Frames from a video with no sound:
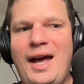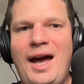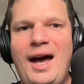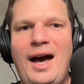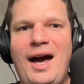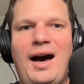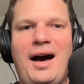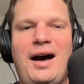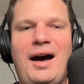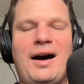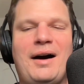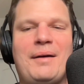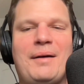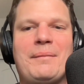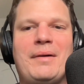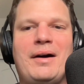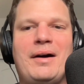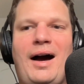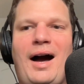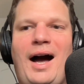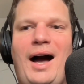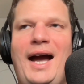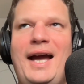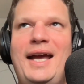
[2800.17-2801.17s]

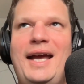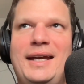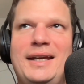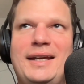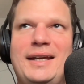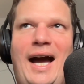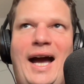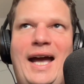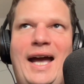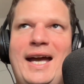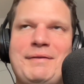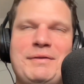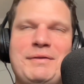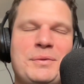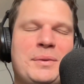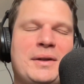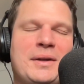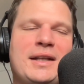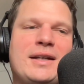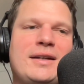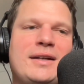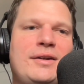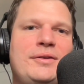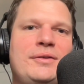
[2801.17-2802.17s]
I haven't
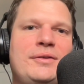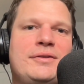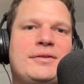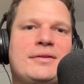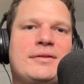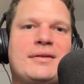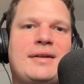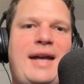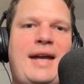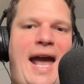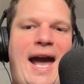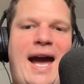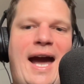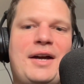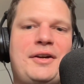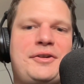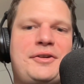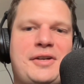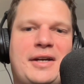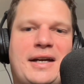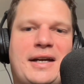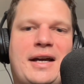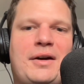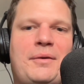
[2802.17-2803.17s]
really used
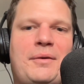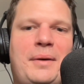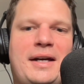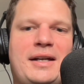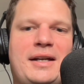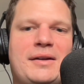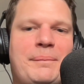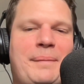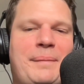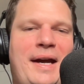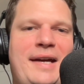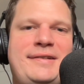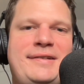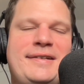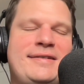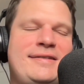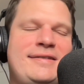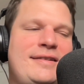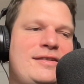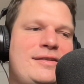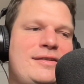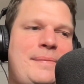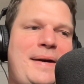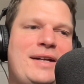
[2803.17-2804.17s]
cash like on a regular basis
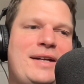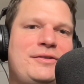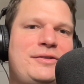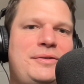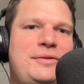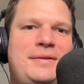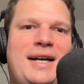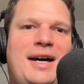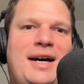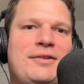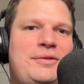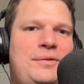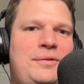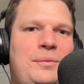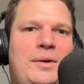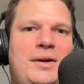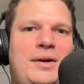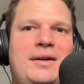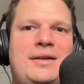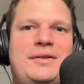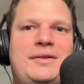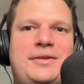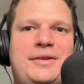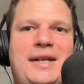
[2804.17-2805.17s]
since about
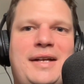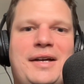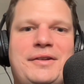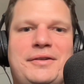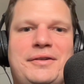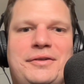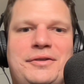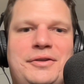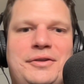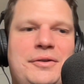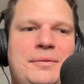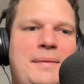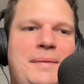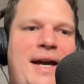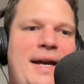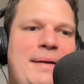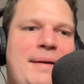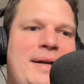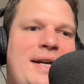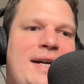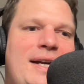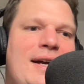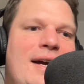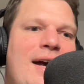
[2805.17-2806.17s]
2001, 2002,
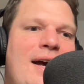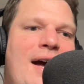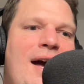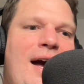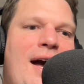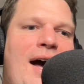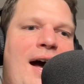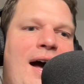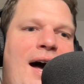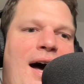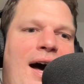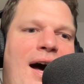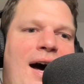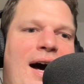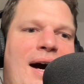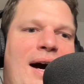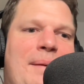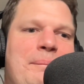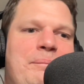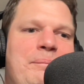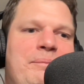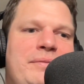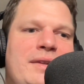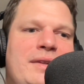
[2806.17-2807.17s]
maybe.
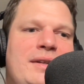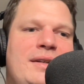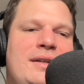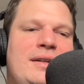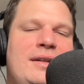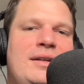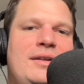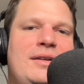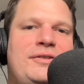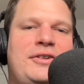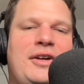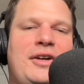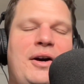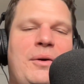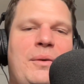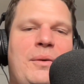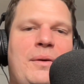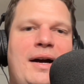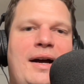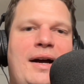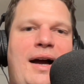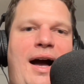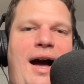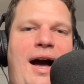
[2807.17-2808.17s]
Um,
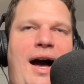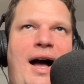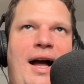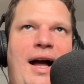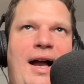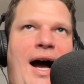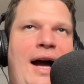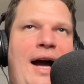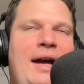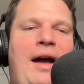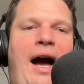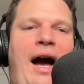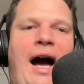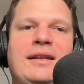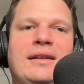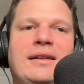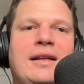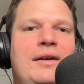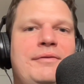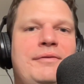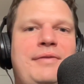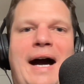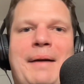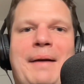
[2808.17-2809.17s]
so I
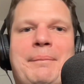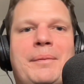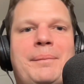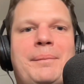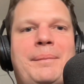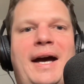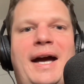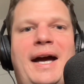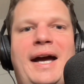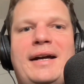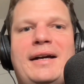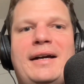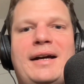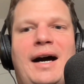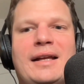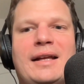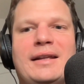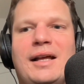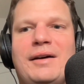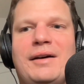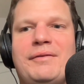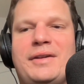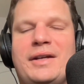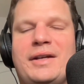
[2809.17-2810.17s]
love Apple Pay. I
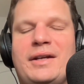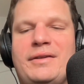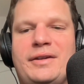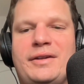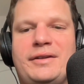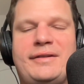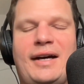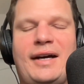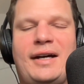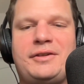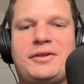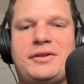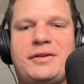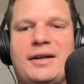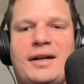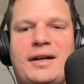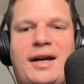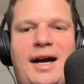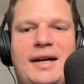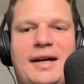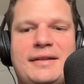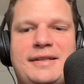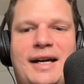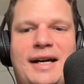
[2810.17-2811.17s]
love the
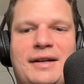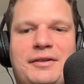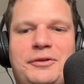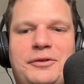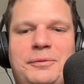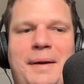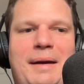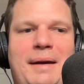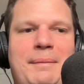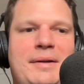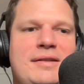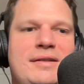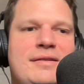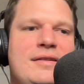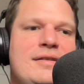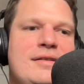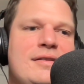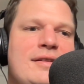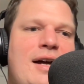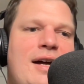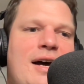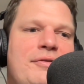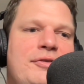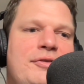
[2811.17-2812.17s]
contactless payments and
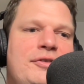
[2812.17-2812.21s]
stuff.